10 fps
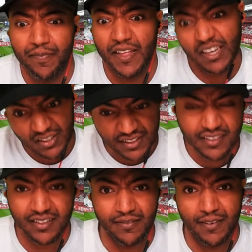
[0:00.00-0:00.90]
They looked
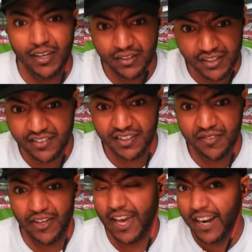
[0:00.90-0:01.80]

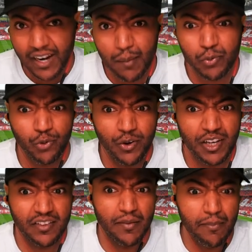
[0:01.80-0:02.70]
decent. They had an
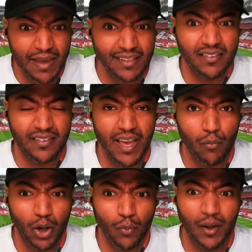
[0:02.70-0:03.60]
opportunity to make this
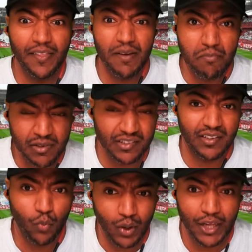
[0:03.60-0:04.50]
game 1-1. They
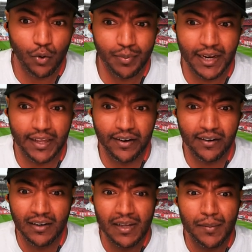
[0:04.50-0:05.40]
missed a wide open header.